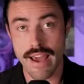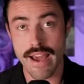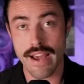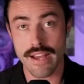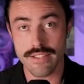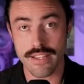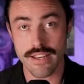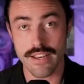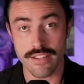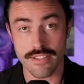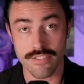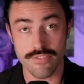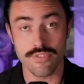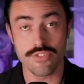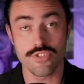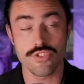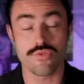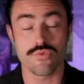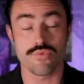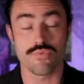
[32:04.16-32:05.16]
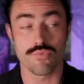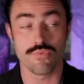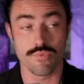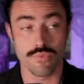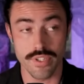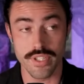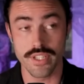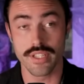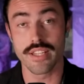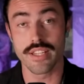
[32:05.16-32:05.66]
has, and it's
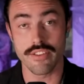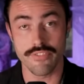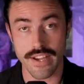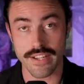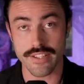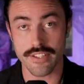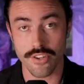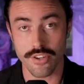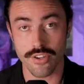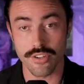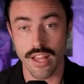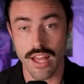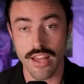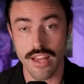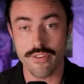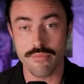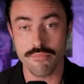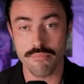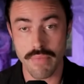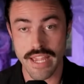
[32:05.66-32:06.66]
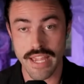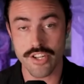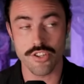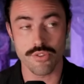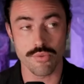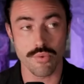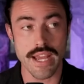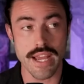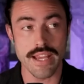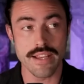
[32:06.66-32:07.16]
really affected her life in
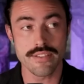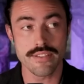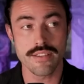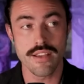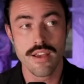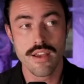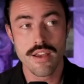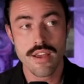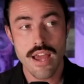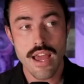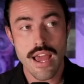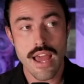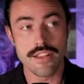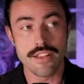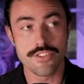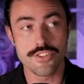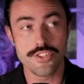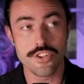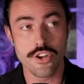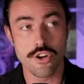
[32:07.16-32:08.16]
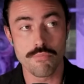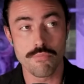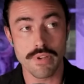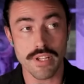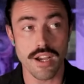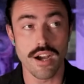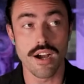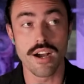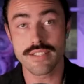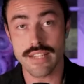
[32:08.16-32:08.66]
major ways. And so,
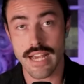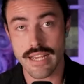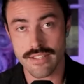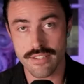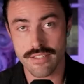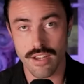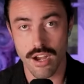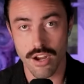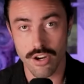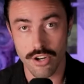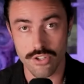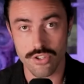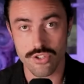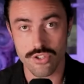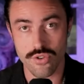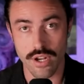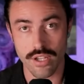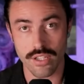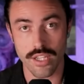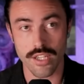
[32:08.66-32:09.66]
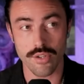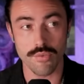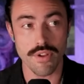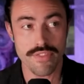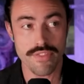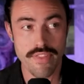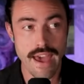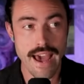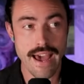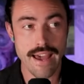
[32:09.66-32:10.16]
because I saw her struggling
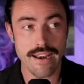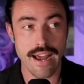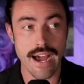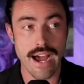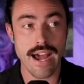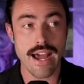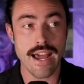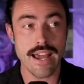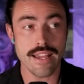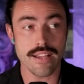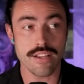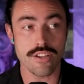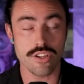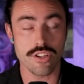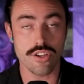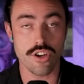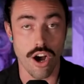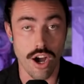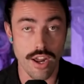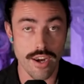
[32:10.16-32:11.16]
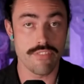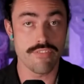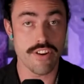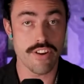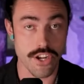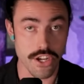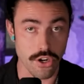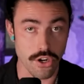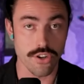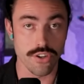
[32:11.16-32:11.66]
with that, I caught it
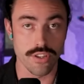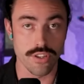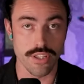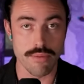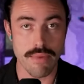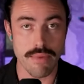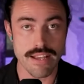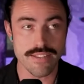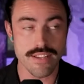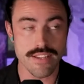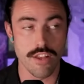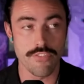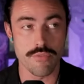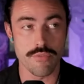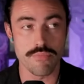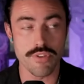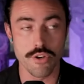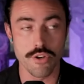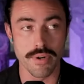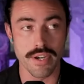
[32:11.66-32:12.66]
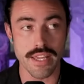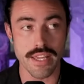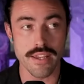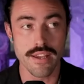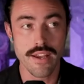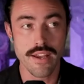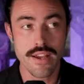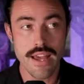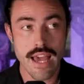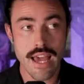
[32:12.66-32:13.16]
very early in myself in puberty
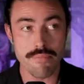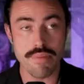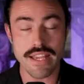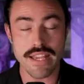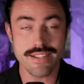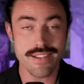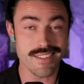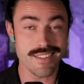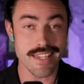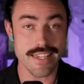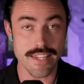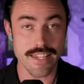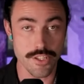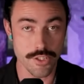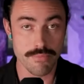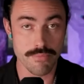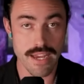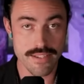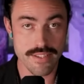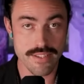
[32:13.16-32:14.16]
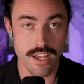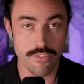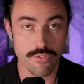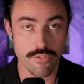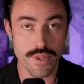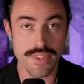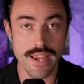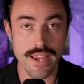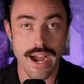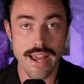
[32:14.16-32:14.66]
and basically healed myself
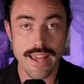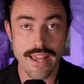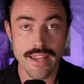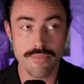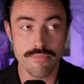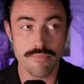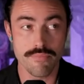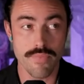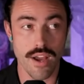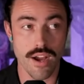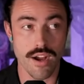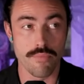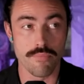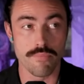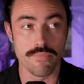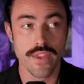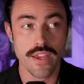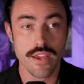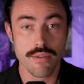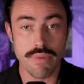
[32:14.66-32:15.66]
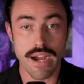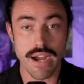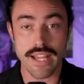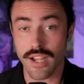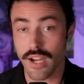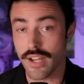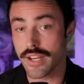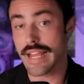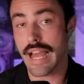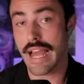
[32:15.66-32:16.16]
with diet um, by
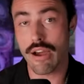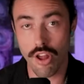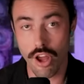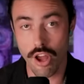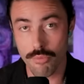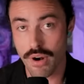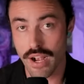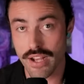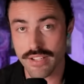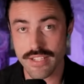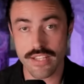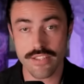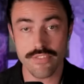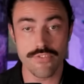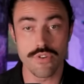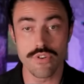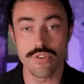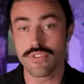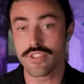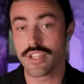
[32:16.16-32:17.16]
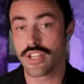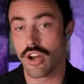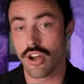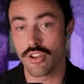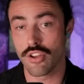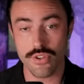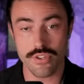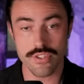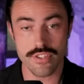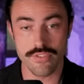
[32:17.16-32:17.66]
cutting out all processed foods and
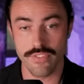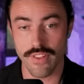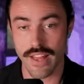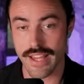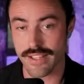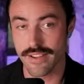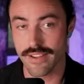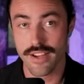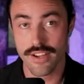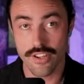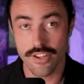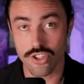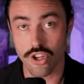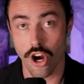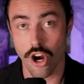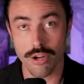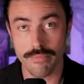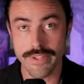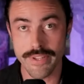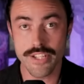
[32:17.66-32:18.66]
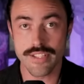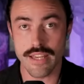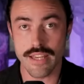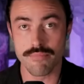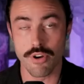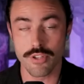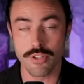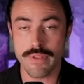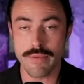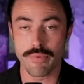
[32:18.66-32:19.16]
all sorts of like garbage that
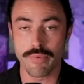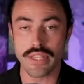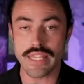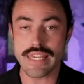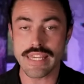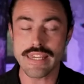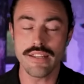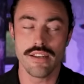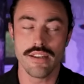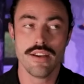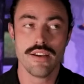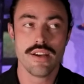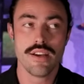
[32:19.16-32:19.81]
most people eat.